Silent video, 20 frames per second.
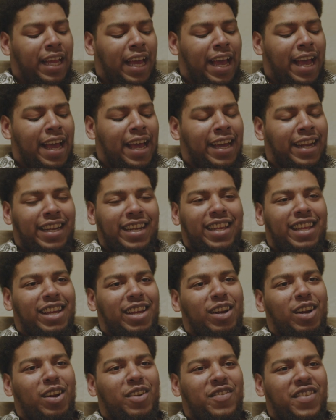dad,
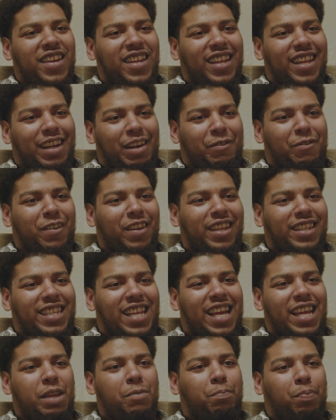you know what I mean? Like, I feel like
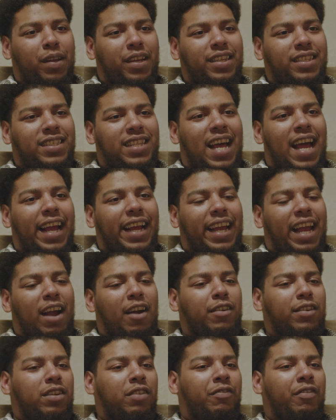that he plays that
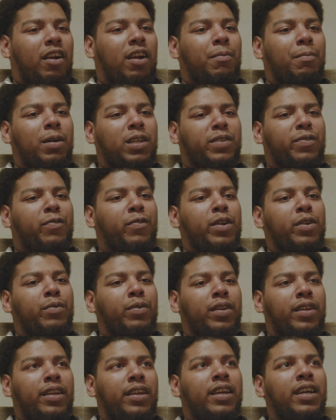character very much
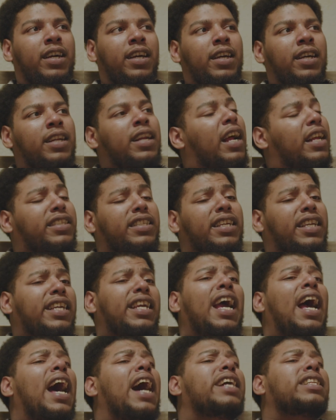frequently. Not saying
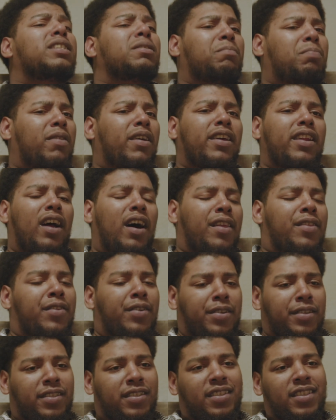he hasn't played
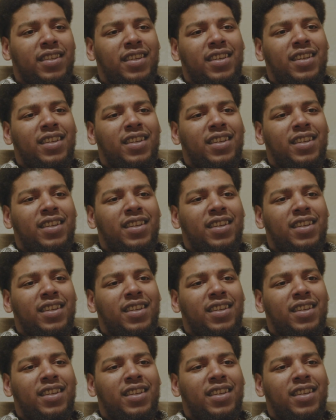others.